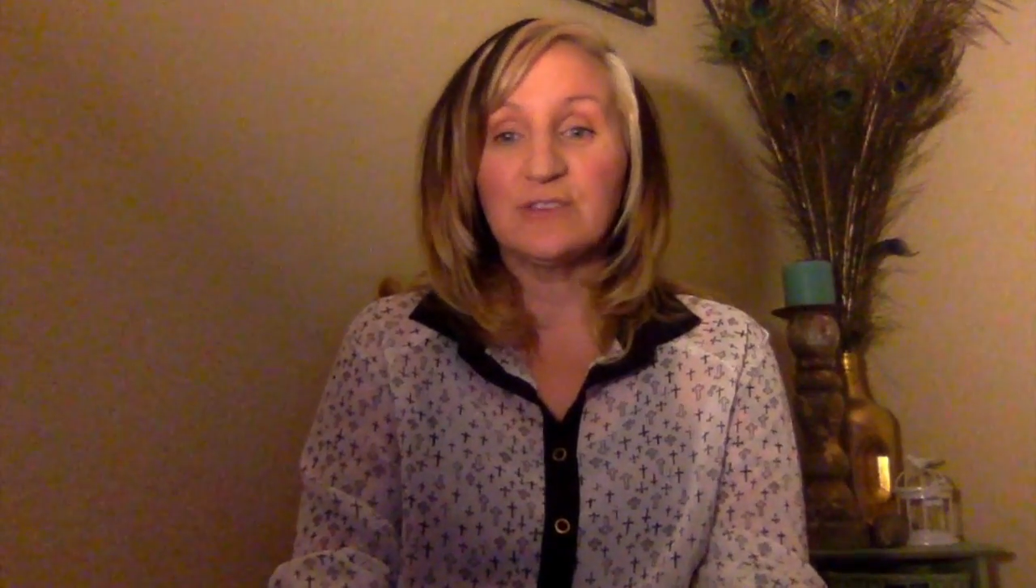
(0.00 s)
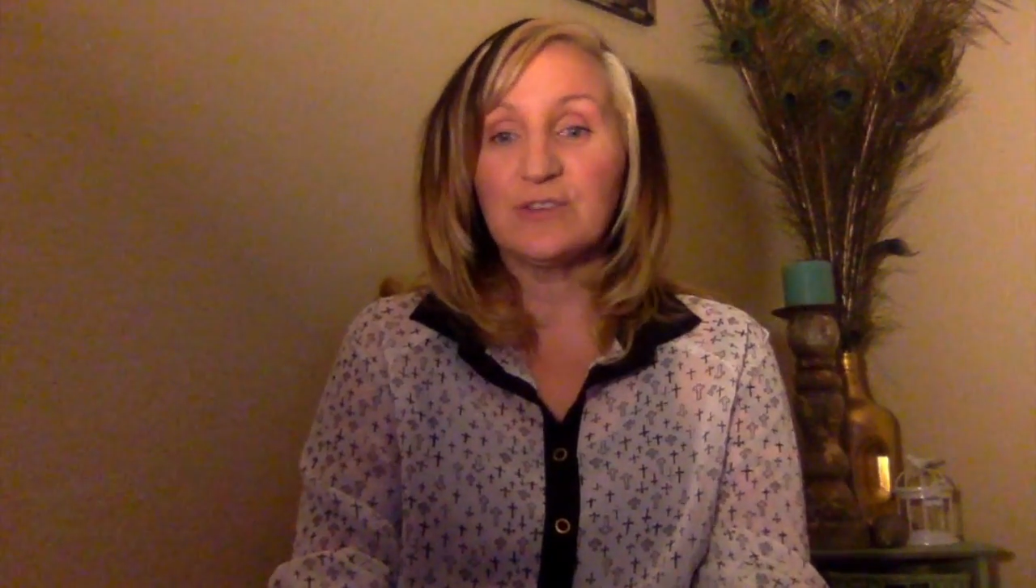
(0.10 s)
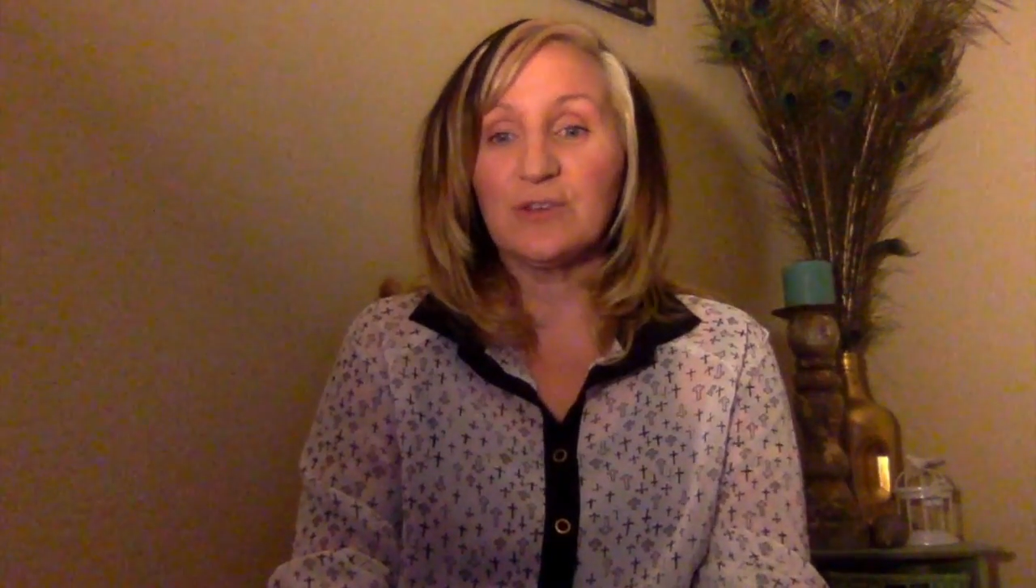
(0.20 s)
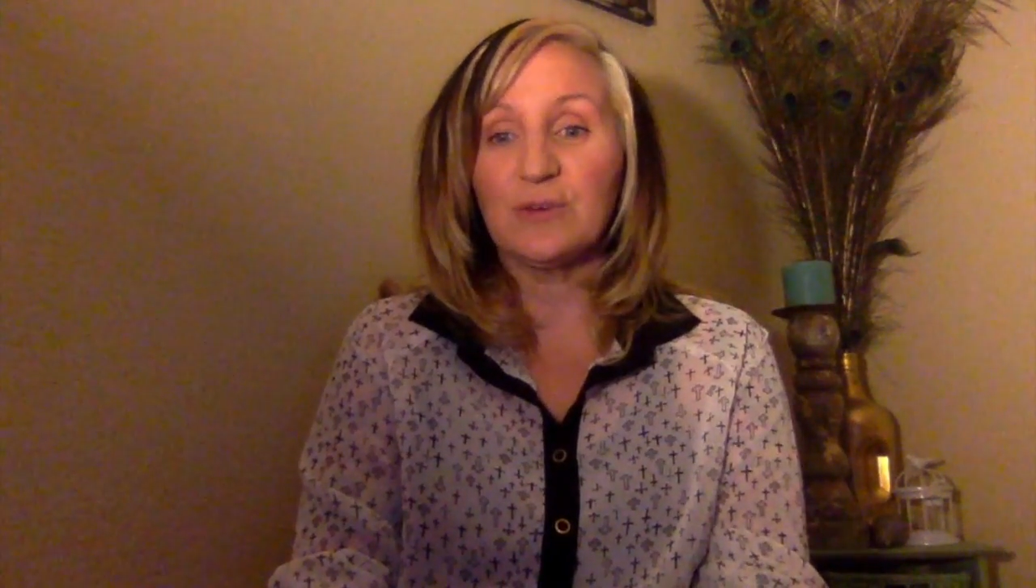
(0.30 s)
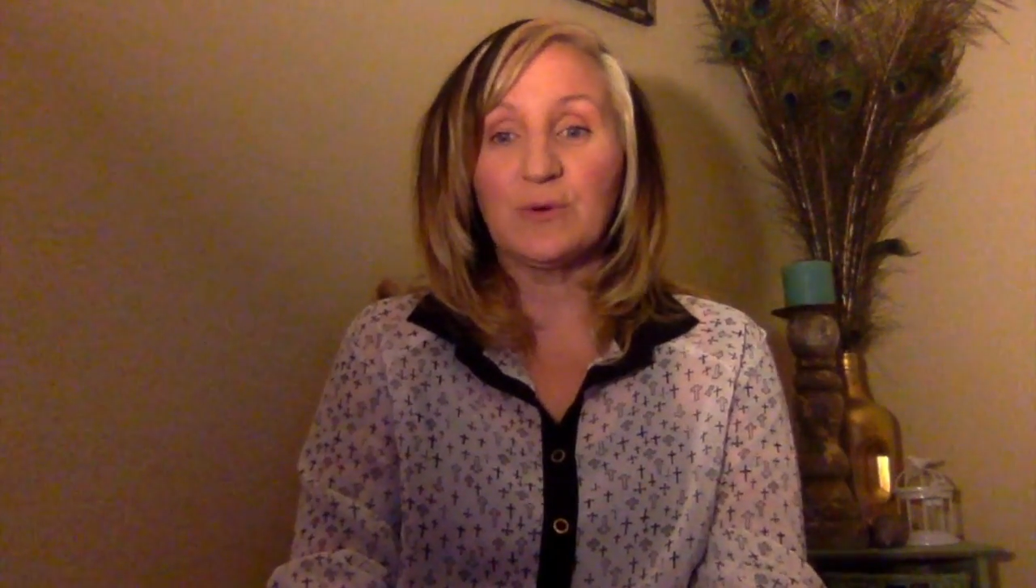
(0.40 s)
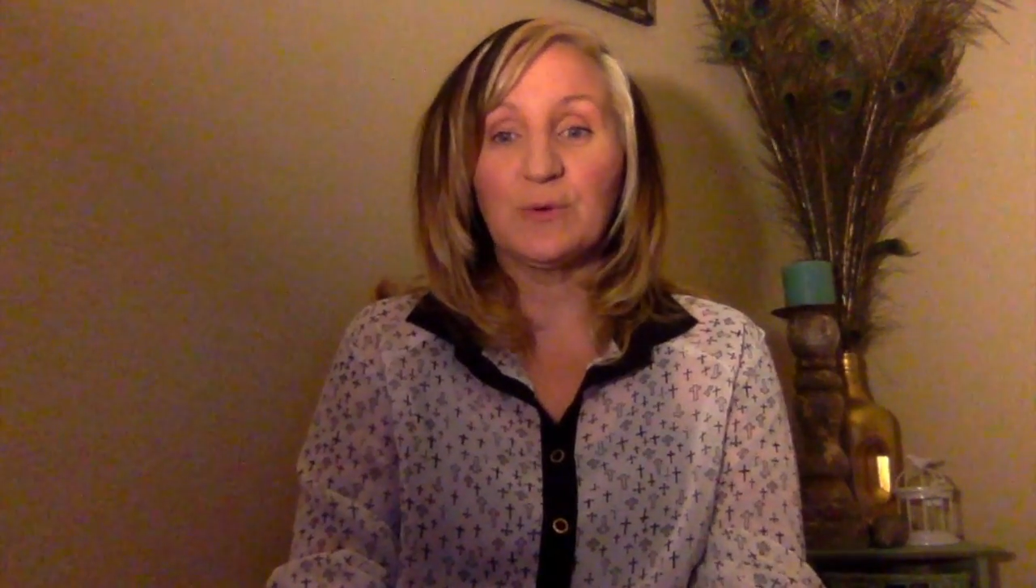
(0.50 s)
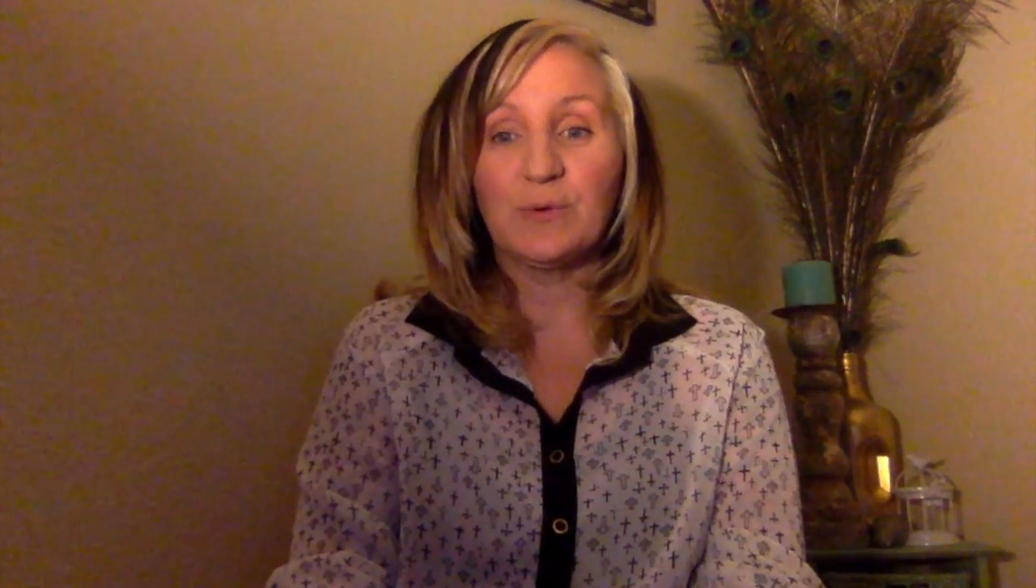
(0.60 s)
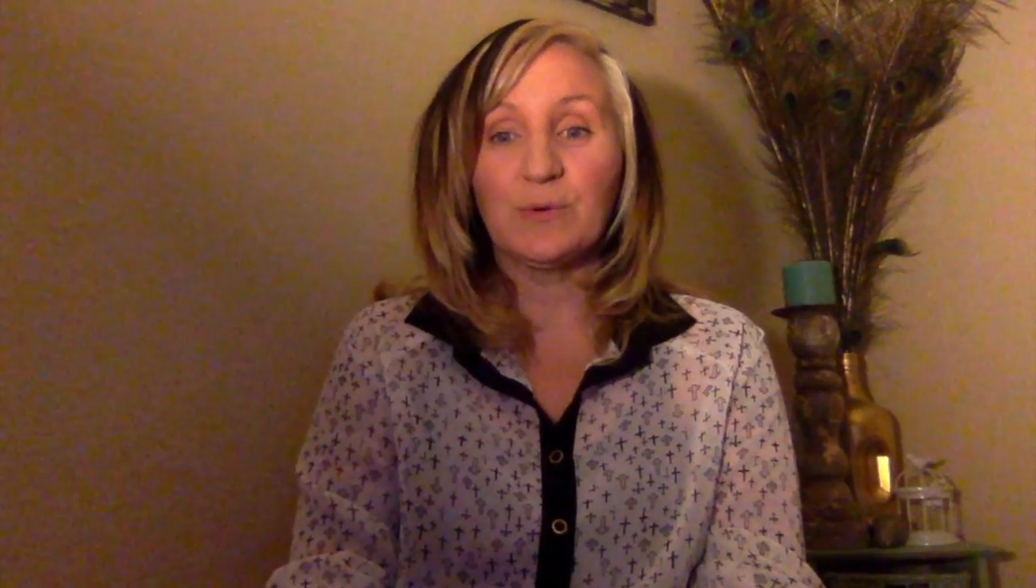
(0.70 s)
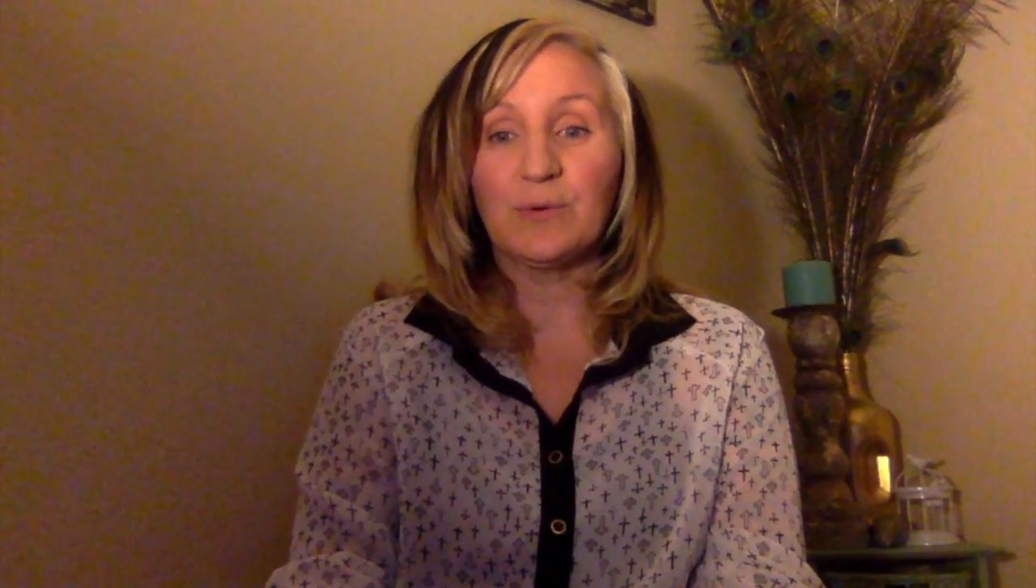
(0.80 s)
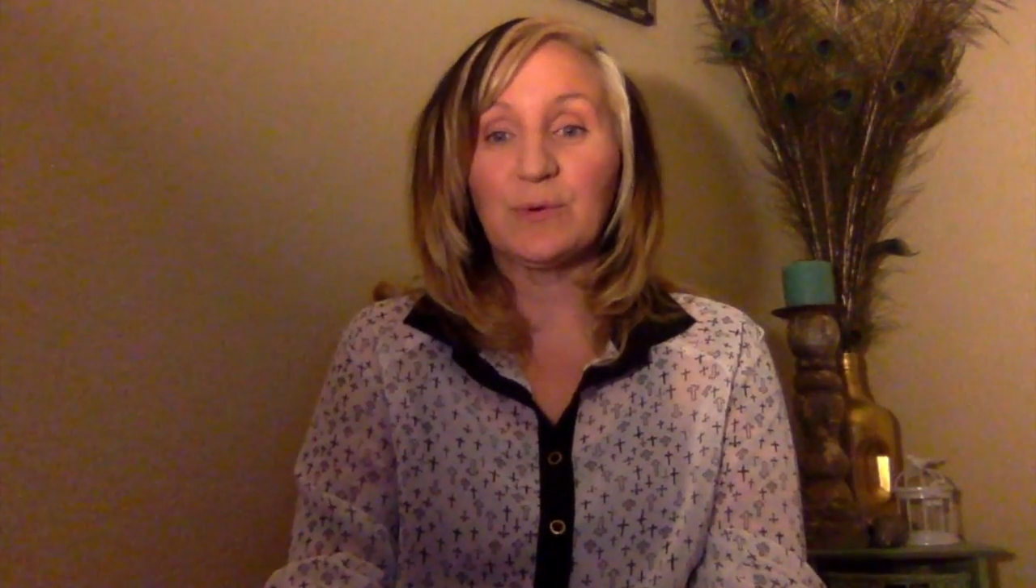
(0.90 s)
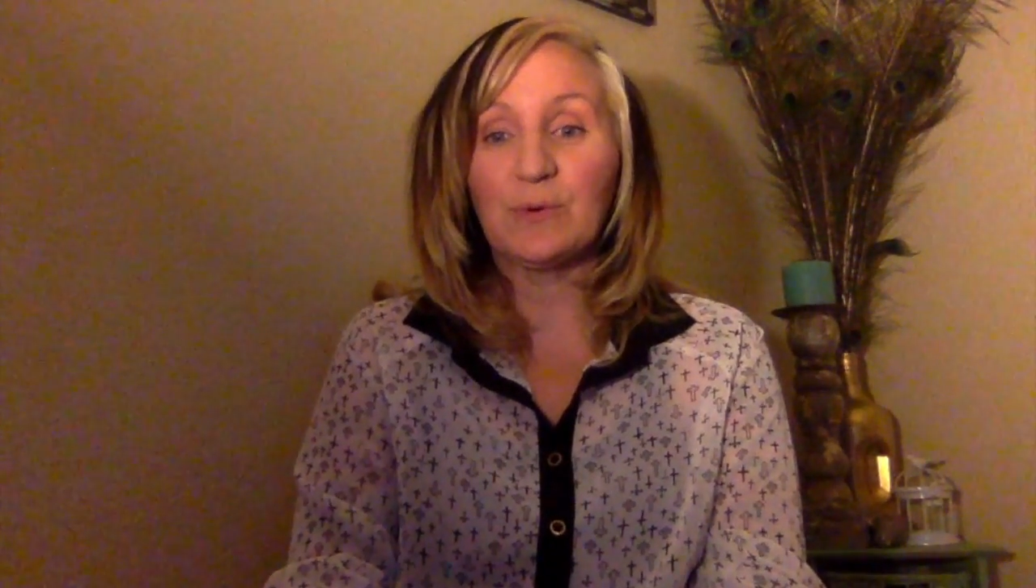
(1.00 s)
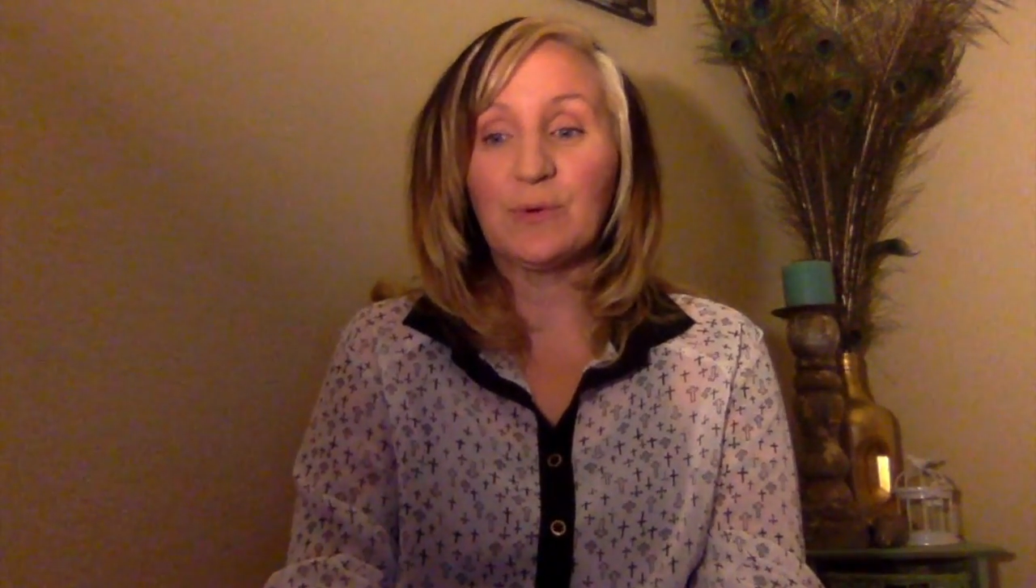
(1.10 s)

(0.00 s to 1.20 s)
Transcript: to